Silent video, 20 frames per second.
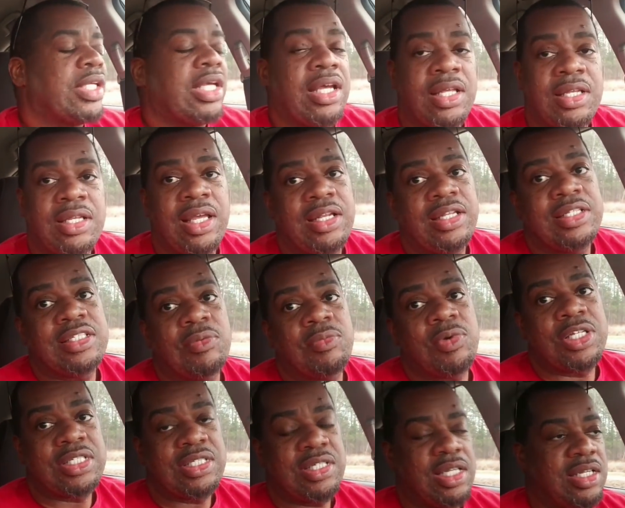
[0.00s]
And ladies, I
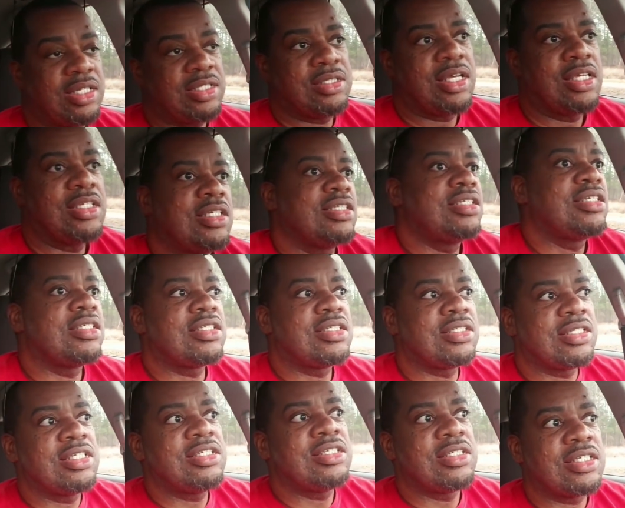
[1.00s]
want to say this, because this
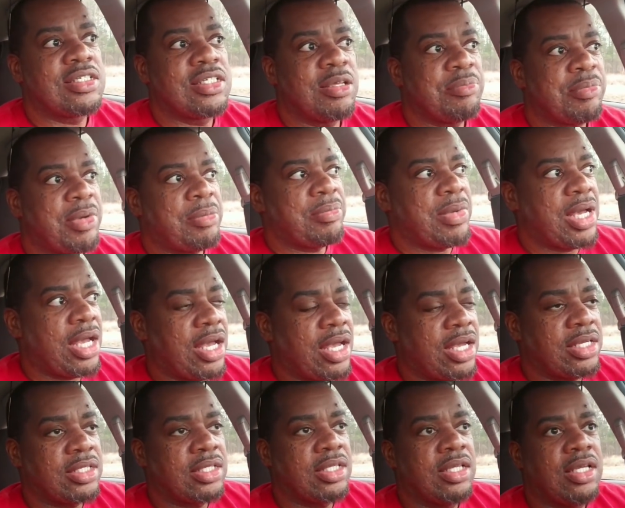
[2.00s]
just hit my
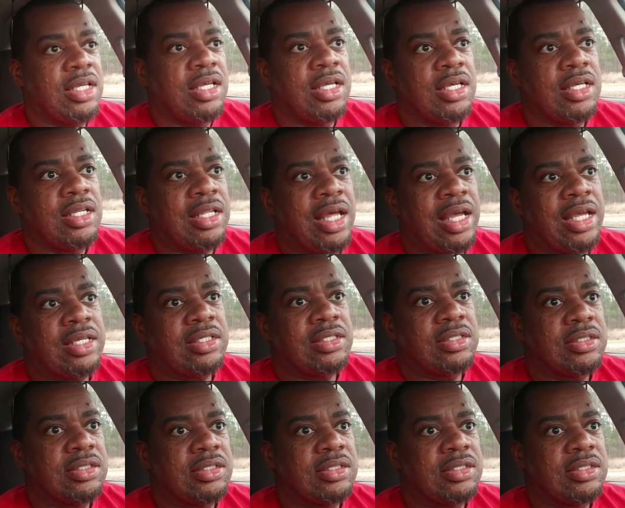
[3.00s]
mind. Like,